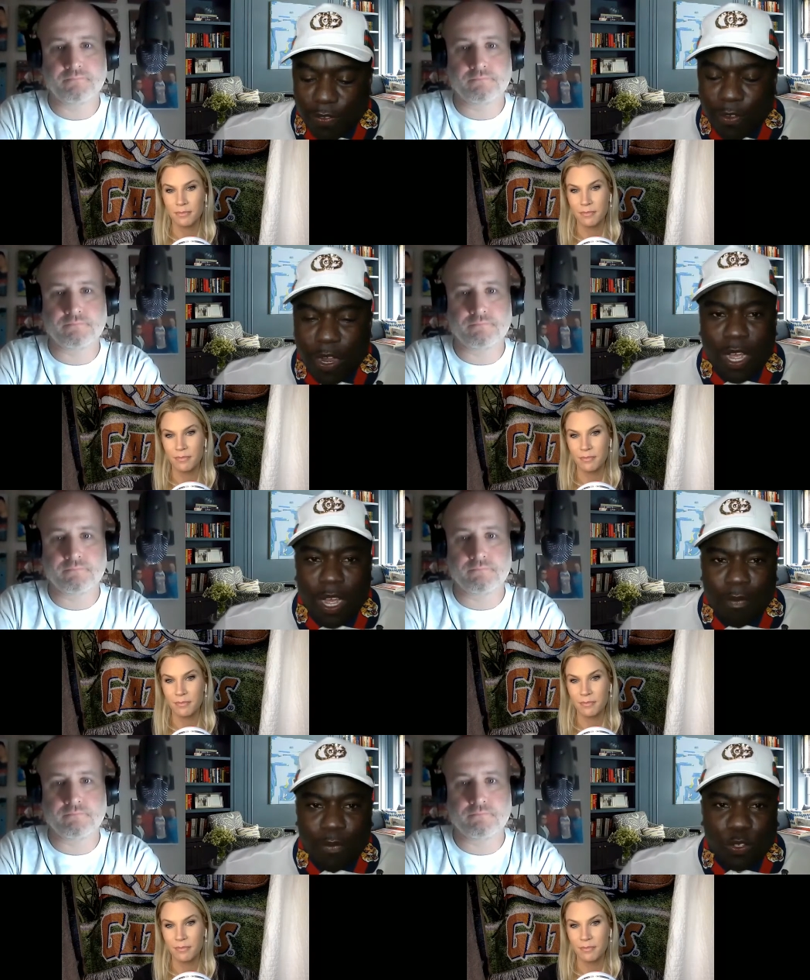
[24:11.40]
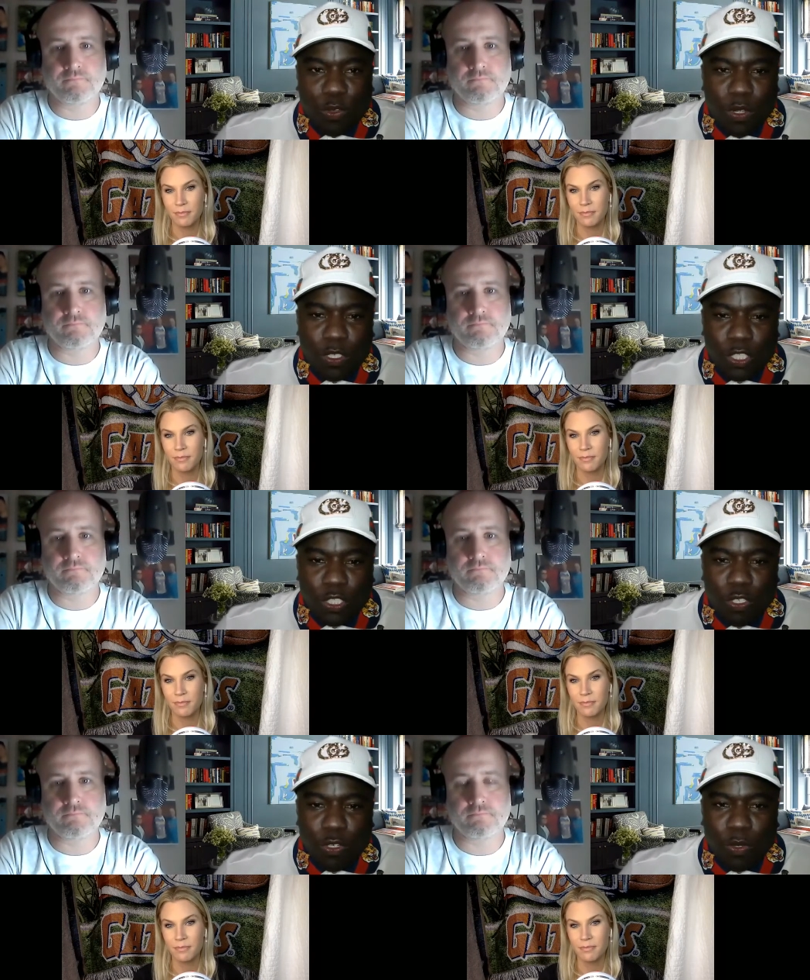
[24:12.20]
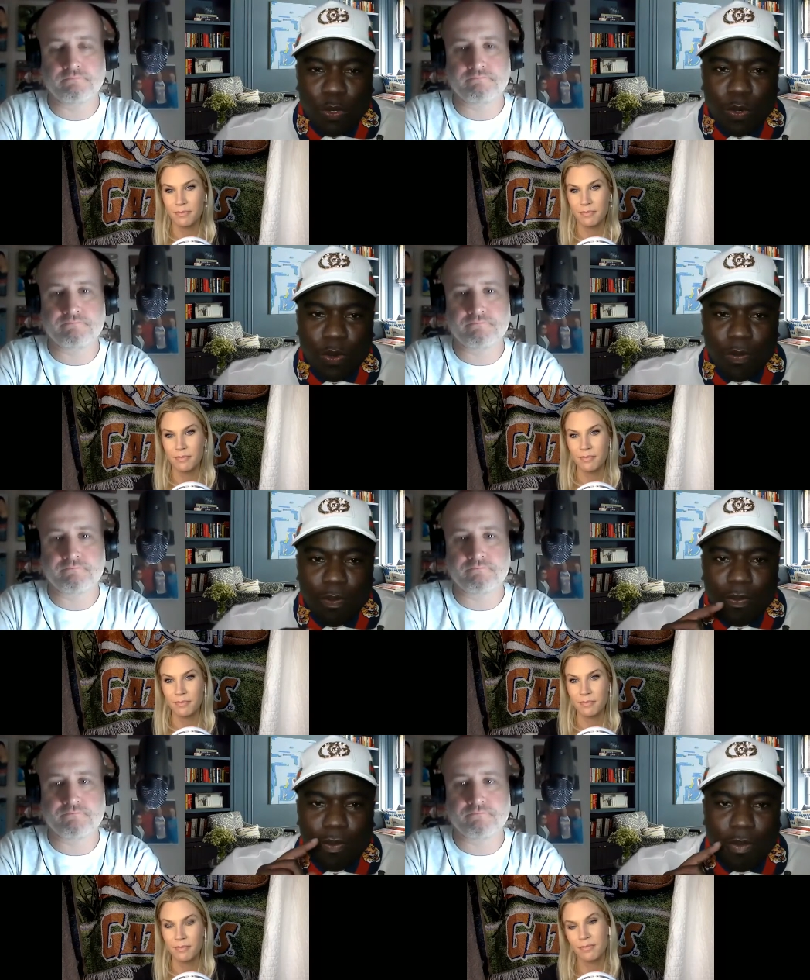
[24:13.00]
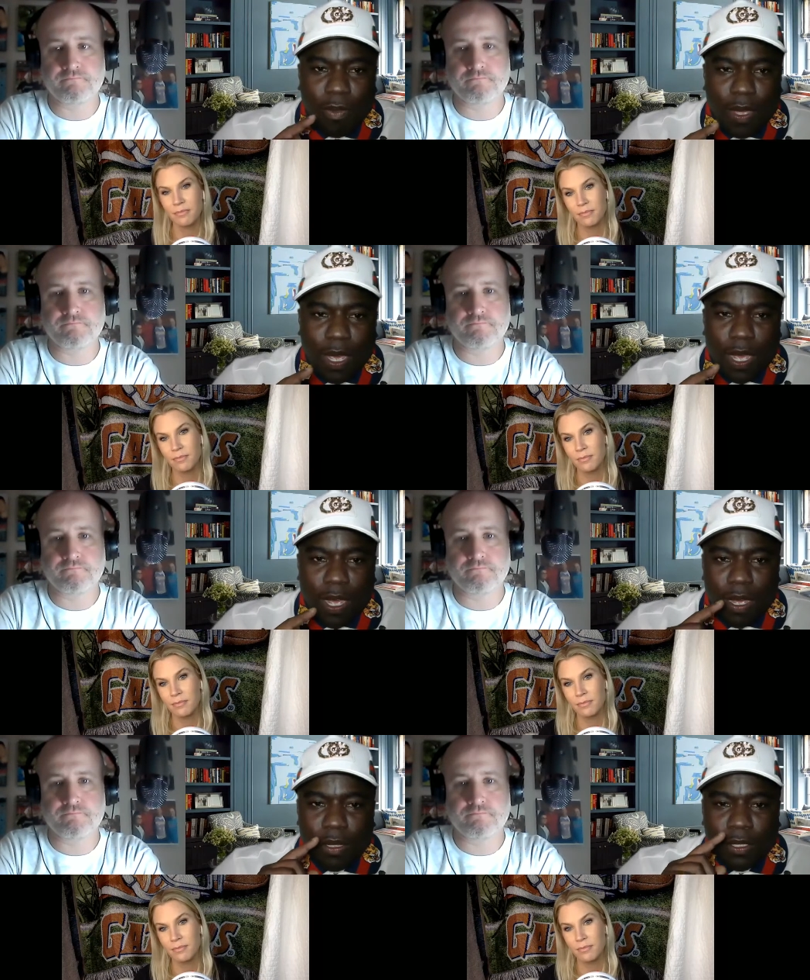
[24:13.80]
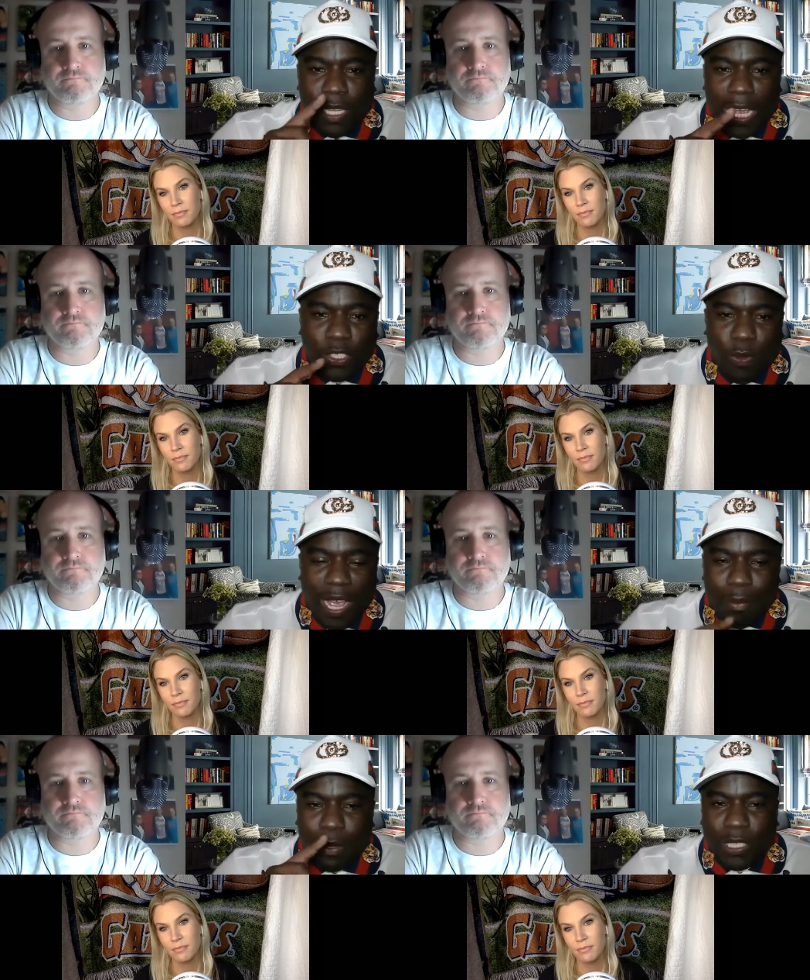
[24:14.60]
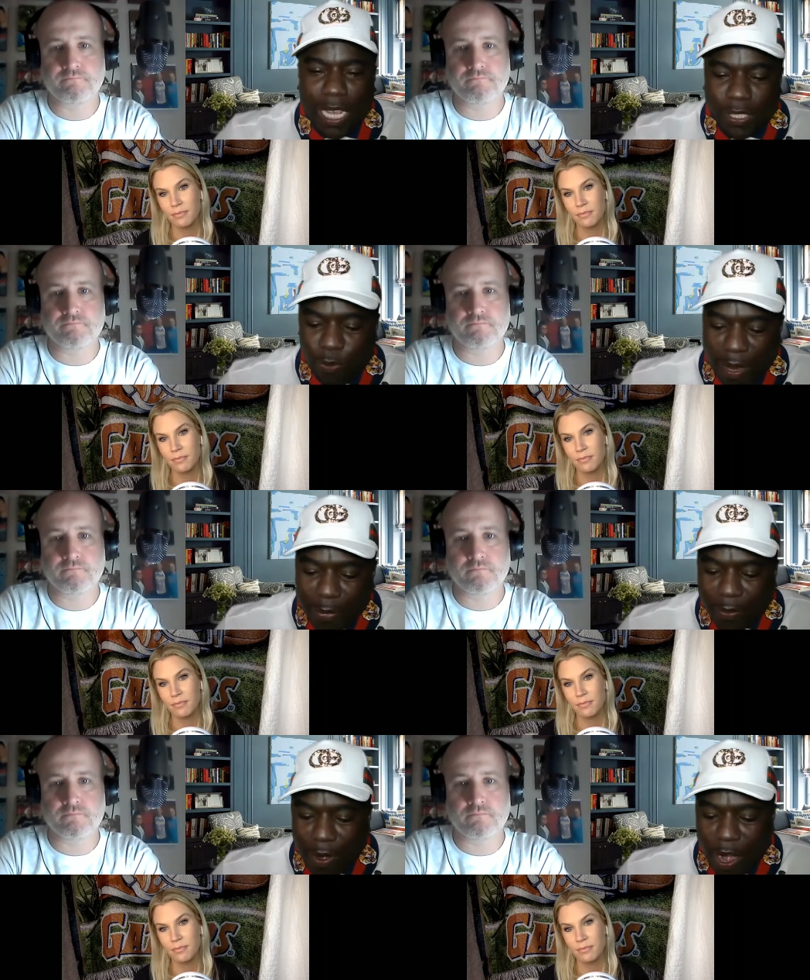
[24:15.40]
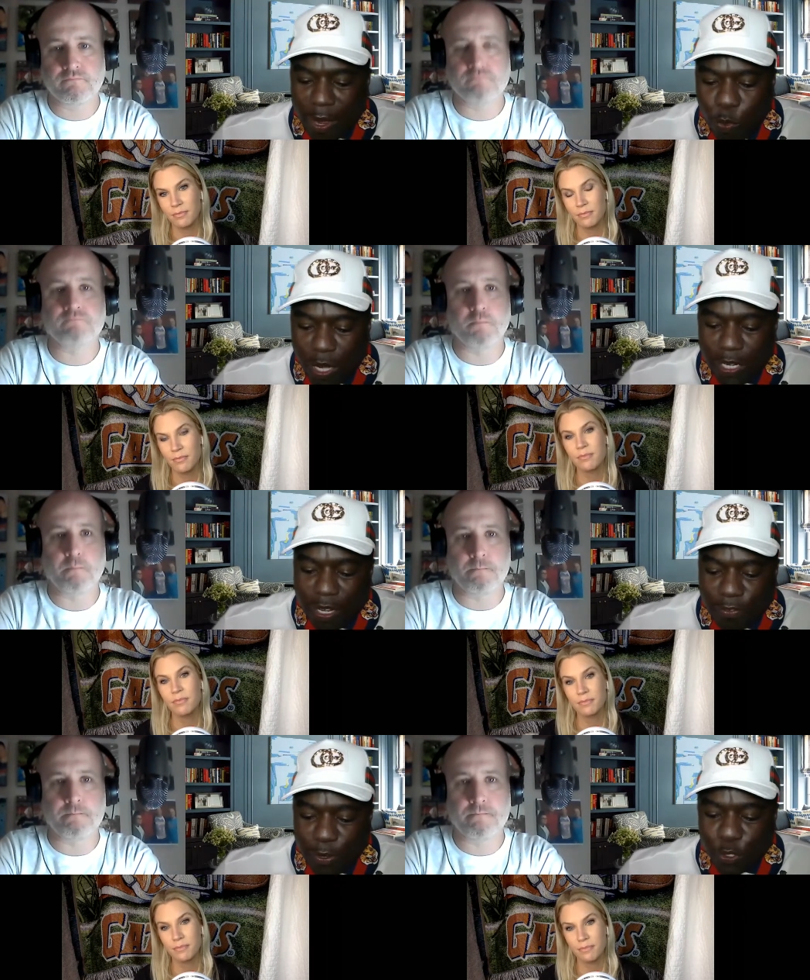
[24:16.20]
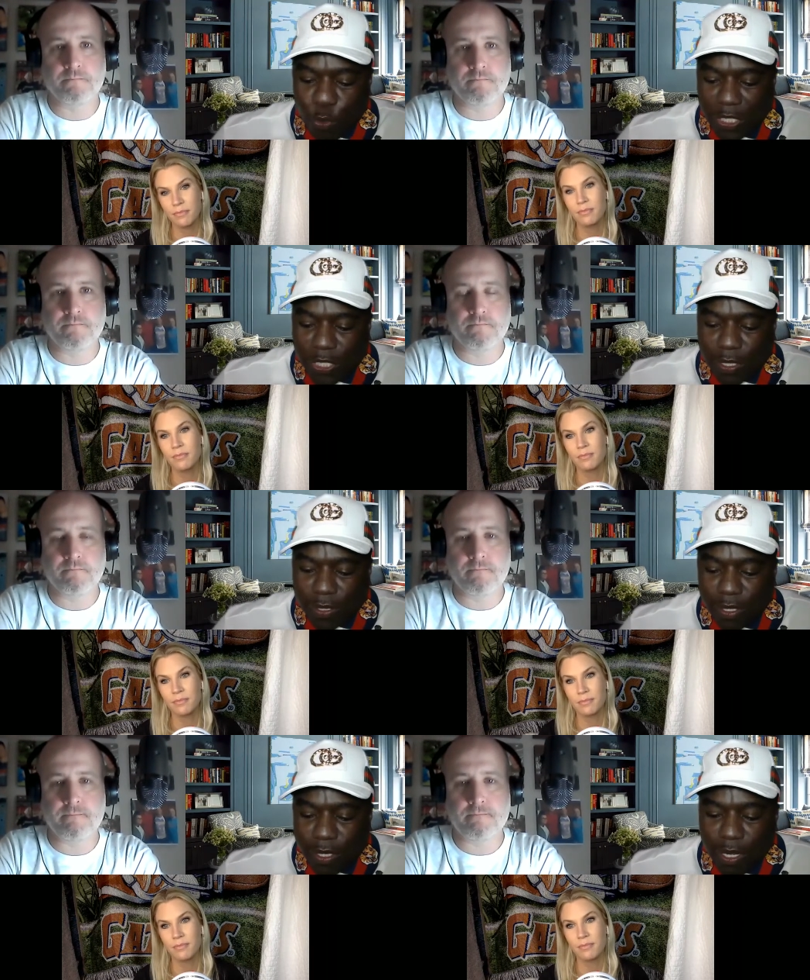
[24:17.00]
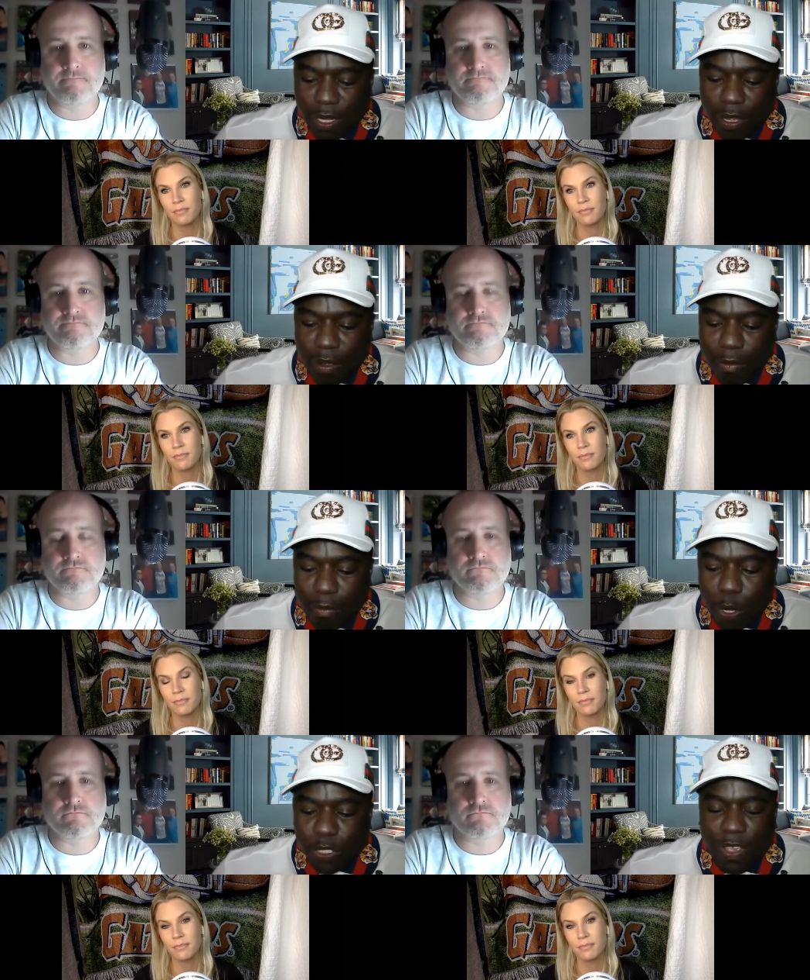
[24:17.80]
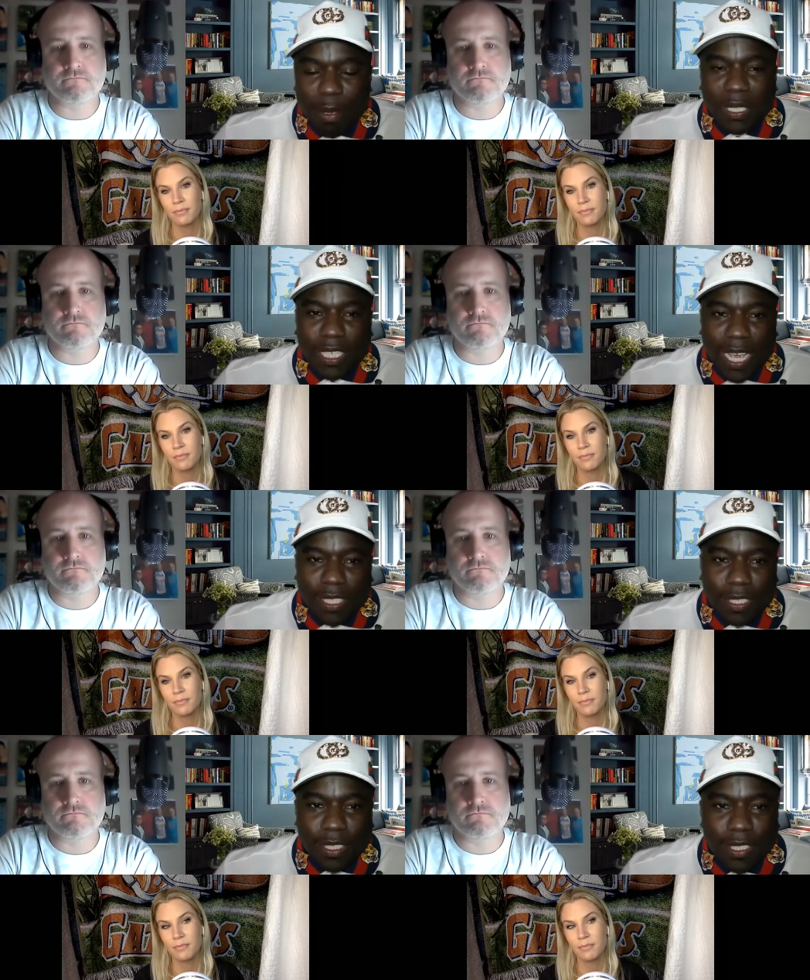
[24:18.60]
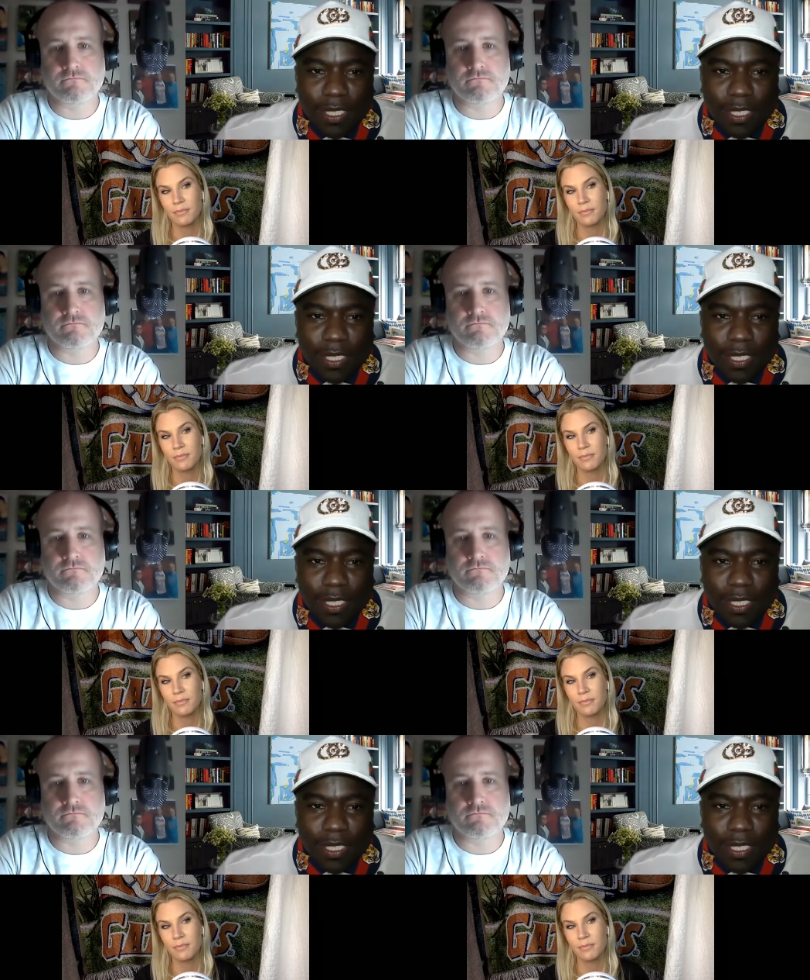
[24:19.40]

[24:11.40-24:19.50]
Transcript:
Speaker 1: uh, so we'll just do uh, Zaslow Amber, Zaslow Amber. All right, one and done. First question: Most famous guest.